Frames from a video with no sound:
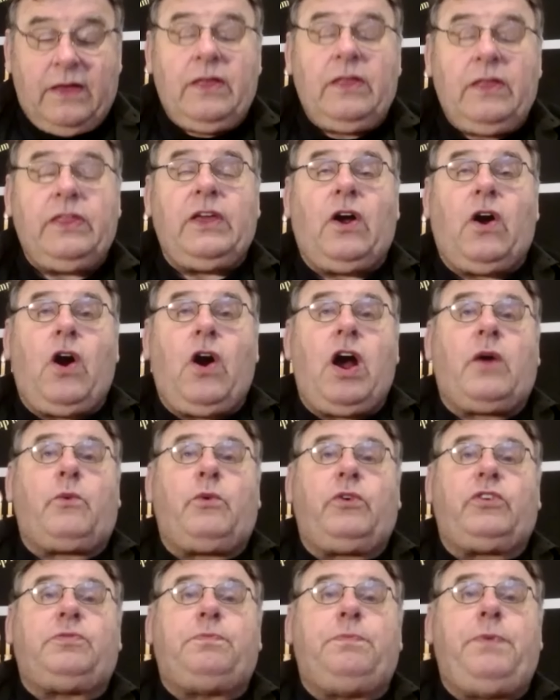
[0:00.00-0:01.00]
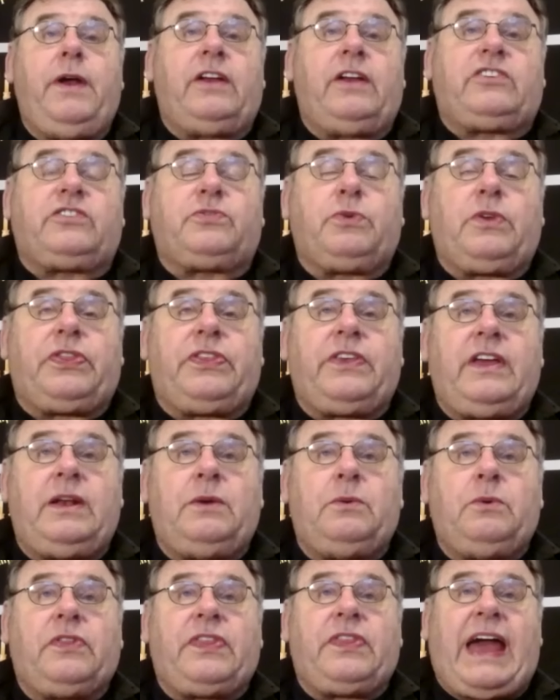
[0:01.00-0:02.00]
The ark was pitched within
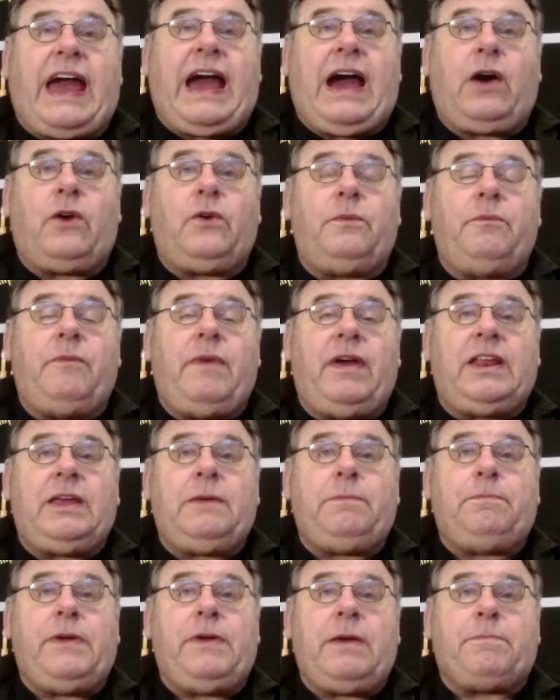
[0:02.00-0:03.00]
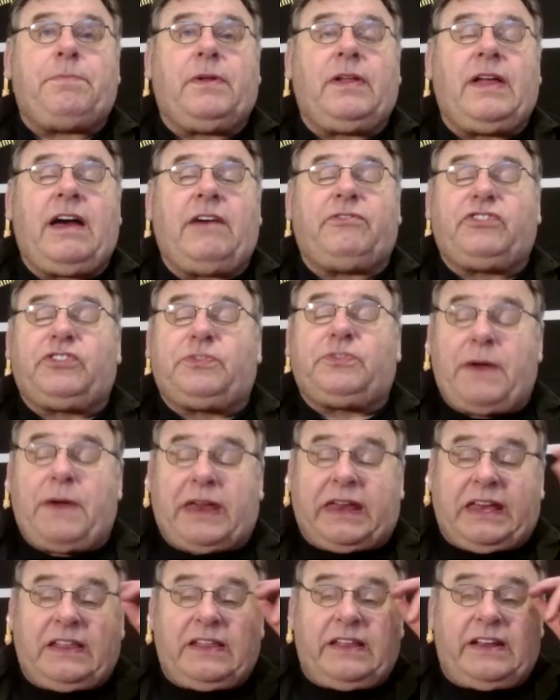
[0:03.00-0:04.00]
and without. Many people have
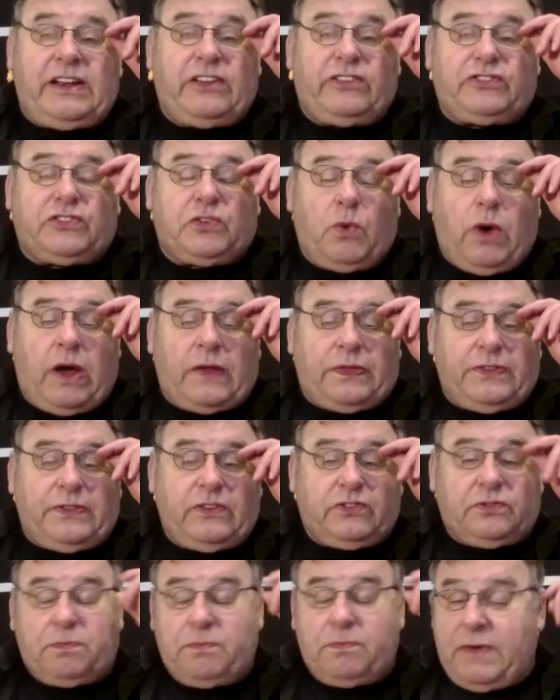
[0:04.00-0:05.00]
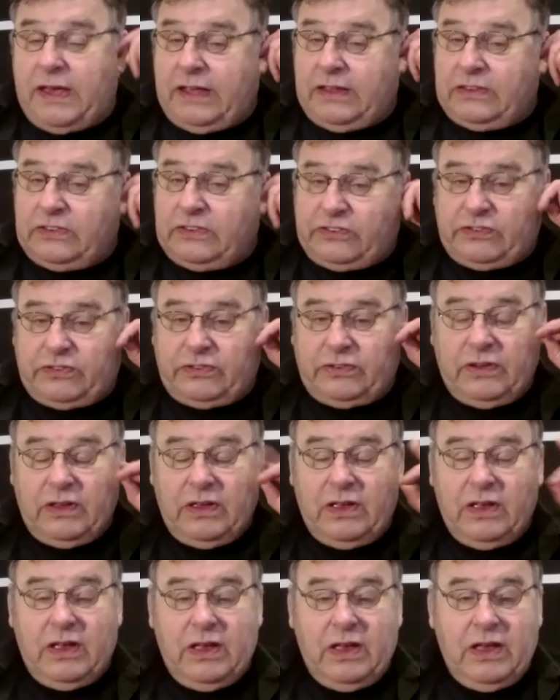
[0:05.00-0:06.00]
speculated as to what this means.
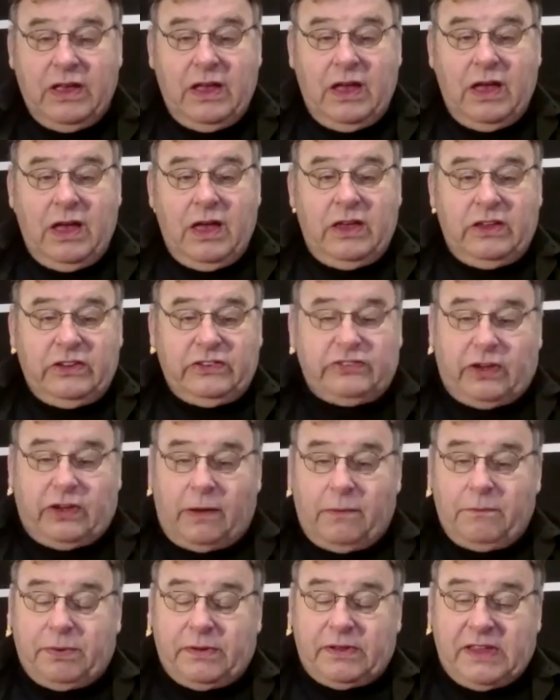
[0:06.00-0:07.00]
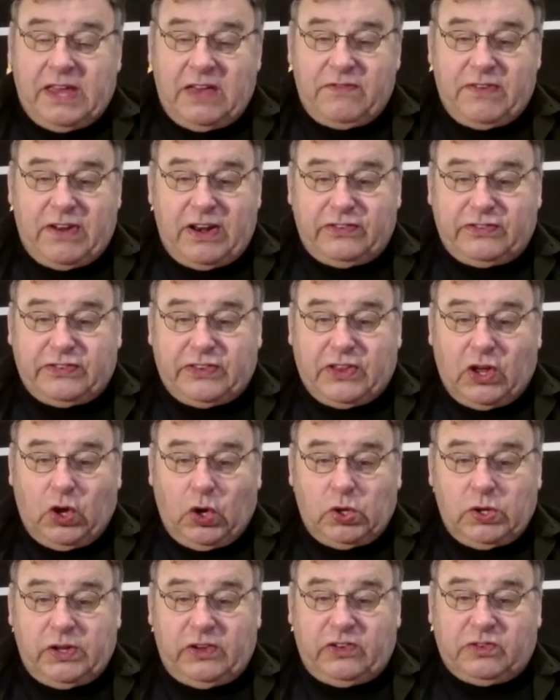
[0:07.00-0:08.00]
Some believe it is the
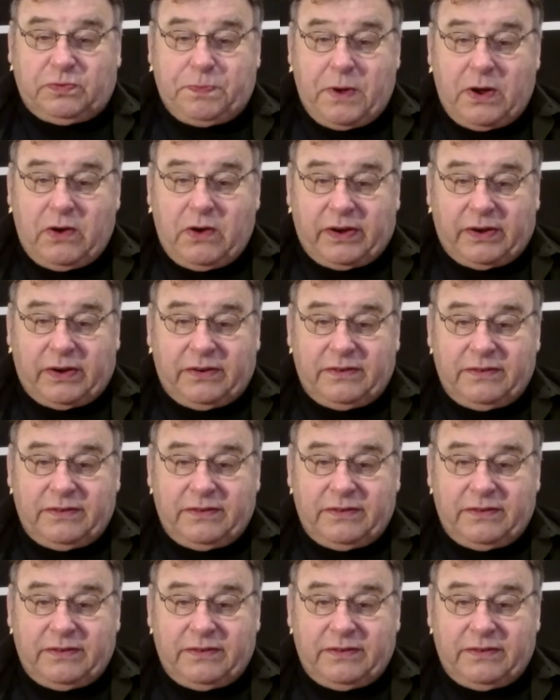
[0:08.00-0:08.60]
Holy Spirit.